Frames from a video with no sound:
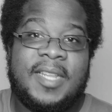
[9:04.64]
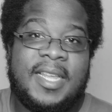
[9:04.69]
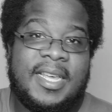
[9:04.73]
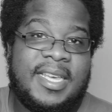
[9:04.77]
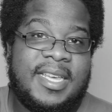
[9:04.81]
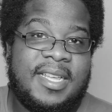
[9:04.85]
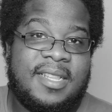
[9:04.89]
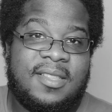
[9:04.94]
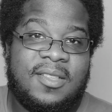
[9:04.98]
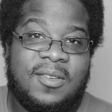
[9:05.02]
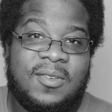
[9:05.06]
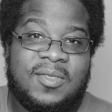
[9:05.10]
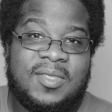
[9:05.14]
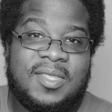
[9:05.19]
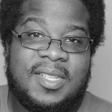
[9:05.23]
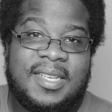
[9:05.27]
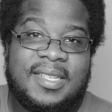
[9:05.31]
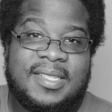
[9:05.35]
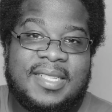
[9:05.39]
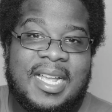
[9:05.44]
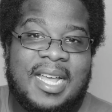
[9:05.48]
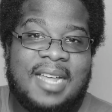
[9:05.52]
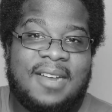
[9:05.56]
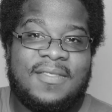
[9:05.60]
they get those
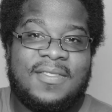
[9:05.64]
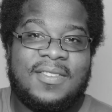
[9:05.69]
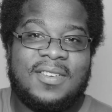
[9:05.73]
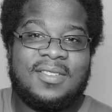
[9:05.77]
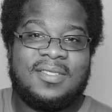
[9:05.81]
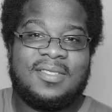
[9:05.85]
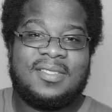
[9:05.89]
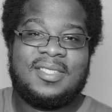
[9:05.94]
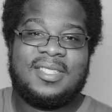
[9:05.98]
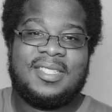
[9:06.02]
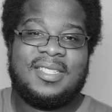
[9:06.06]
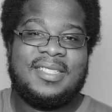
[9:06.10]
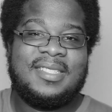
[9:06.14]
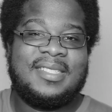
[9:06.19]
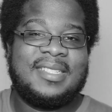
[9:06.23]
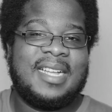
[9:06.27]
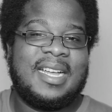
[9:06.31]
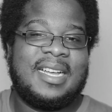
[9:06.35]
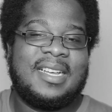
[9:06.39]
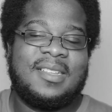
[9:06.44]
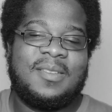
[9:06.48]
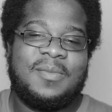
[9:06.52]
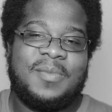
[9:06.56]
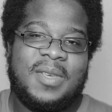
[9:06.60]
things out of her, she's
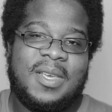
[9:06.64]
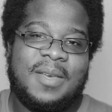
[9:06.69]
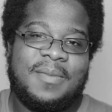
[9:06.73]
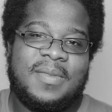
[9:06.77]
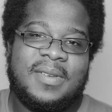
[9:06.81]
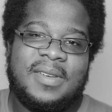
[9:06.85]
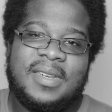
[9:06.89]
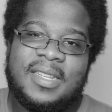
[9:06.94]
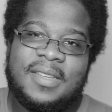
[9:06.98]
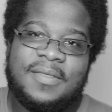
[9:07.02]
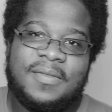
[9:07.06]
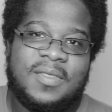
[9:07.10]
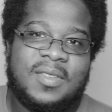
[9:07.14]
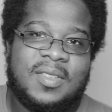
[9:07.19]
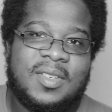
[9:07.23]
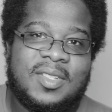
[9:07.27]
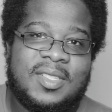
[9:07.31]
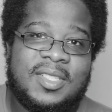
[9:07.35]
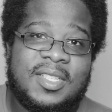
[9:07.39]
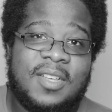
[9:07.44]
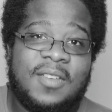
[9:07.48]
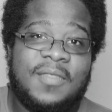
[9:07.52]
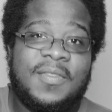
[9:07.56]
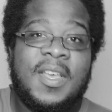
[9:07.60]
not going to be able to live with
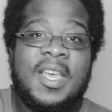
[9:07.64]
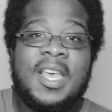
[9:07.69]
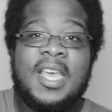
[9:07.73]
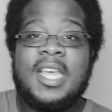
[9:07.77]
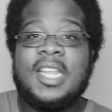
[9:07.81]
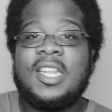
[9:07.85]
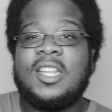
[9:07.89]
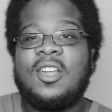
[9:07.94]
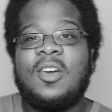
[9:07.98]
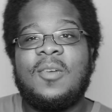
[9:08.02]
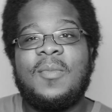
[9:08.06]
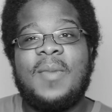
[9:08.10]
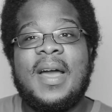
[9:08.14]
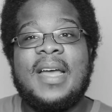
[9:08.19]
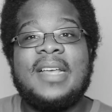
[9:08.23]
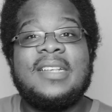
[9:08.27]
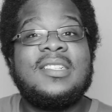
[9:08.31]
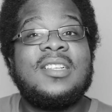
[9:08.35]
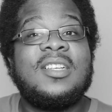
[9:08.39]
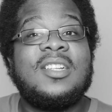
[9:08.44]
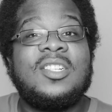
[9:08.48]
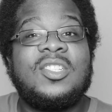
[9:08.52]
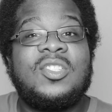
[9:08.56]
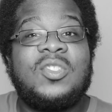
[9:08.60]
herself. Nobody's
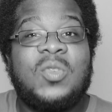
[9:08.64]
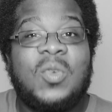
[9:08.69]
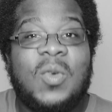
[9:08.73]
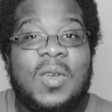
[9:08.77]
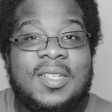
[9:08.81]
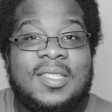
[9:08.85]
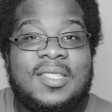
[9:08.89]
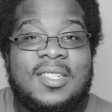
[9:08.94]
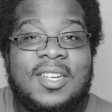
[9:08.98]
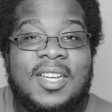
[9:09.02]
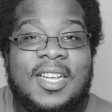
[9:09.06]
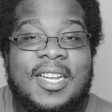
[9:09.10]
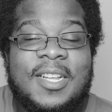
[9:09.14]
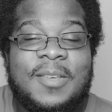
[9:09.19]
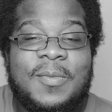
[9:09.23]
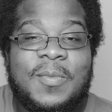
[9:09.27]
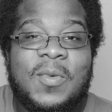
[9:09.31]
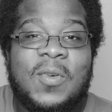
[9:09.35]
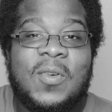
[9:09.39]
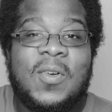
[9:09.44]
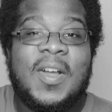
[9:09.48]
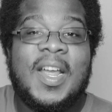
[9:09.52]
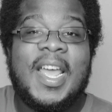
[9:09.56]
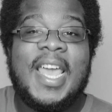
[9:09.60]
going to trust her
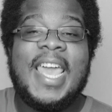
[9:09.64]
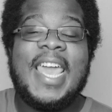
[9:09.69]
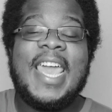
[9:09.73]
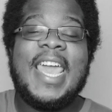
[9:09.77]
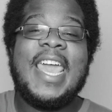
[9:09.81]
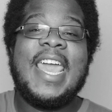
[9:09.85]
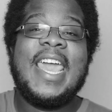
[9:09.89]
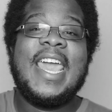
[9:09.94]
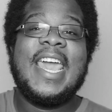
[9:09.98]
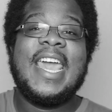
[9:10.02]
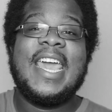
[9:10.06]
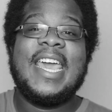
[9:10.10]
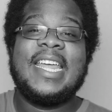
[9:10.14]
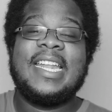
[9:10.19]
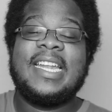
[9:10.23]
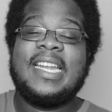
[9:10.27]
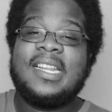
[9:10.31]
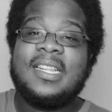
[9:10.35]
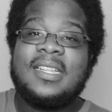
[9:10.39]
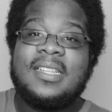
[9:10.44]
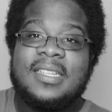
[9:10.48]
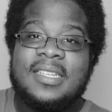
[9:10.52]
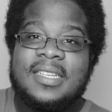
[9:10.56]
anymore. And